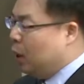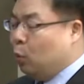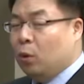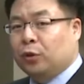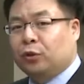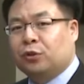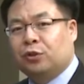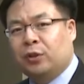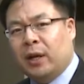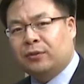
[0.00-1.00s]
wanted to
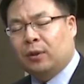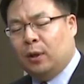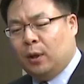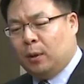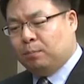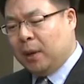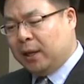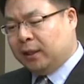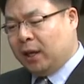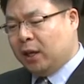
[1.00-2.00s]
stress,
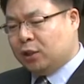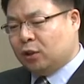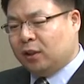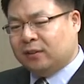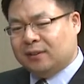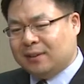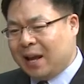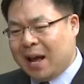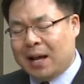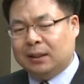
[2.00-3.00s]
medication is
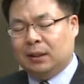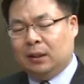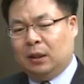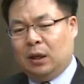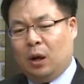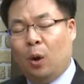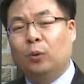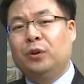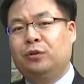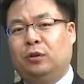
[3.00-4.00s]
not
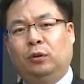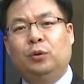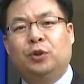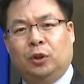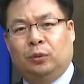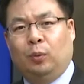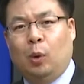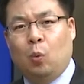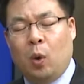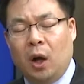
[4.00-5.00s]
only solution. We
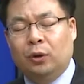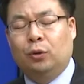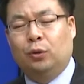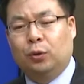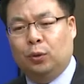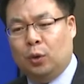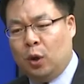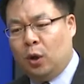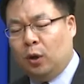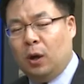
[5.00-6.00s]
want to
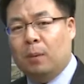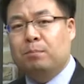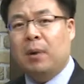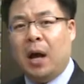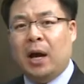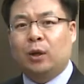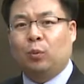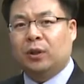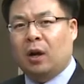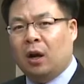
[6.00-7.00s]
combine
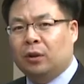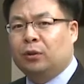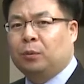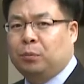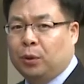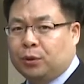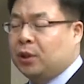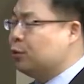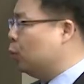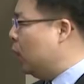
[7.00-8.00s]
with other approach
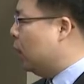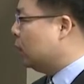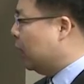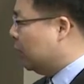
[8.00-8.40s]
as well, like a